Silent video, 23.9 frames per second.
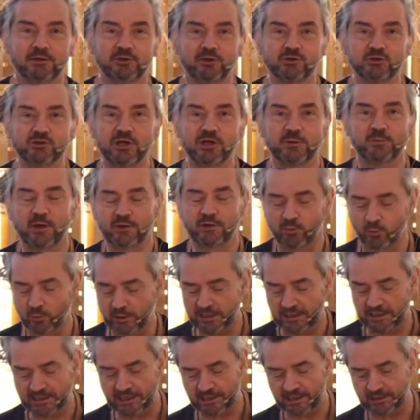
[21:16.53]
Uh, usually by the
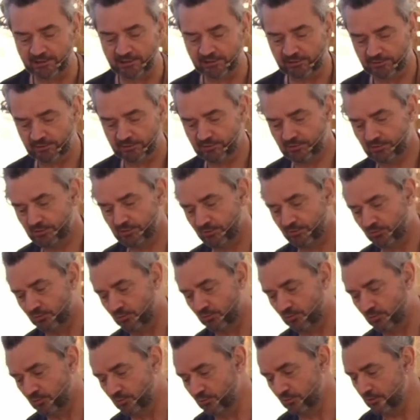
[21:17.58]
weekend
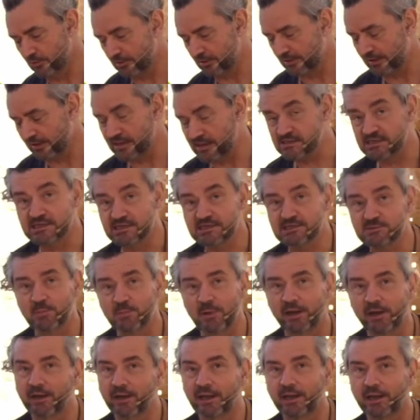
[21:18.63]
or
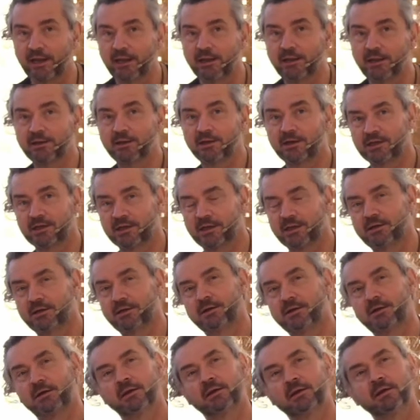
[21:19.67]
latest Monday,
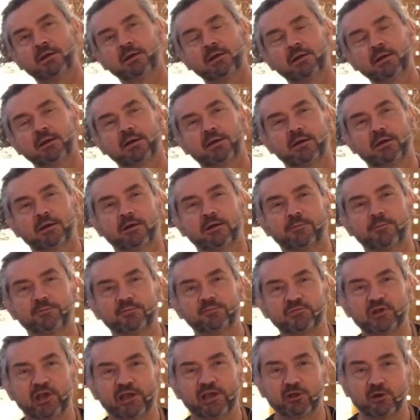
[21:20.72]
I
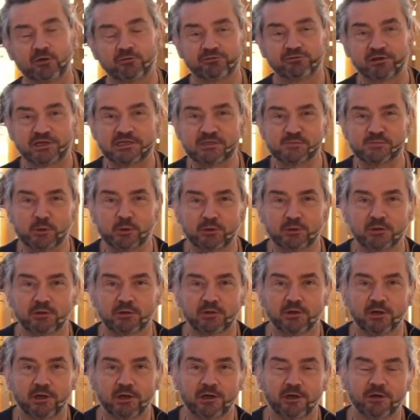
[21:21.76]
um, take it off
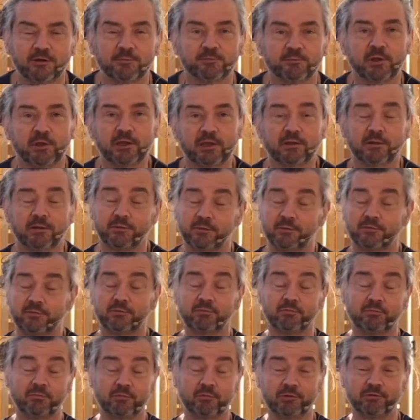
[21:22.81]
Facebook. Um, it, the,
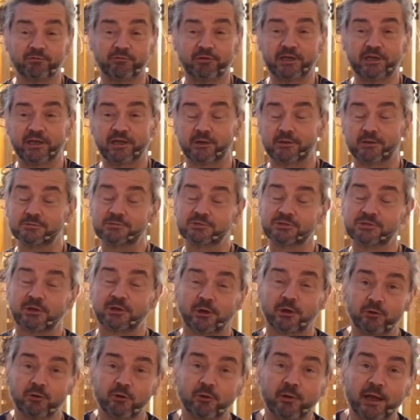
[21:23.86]
the videos
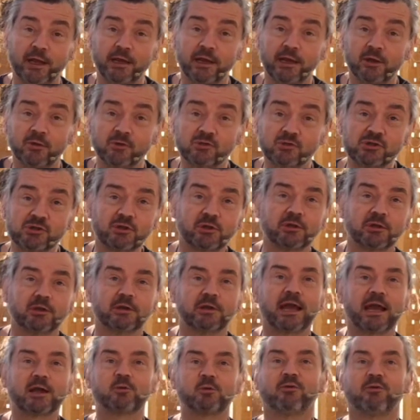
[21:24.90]
go directly onto
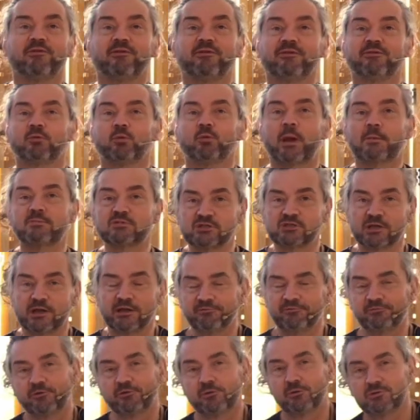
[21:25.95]
the Acquaviva
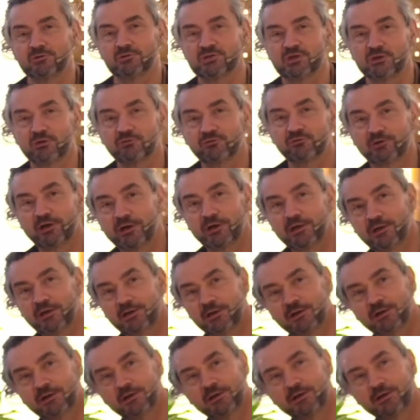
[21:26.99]
website for silver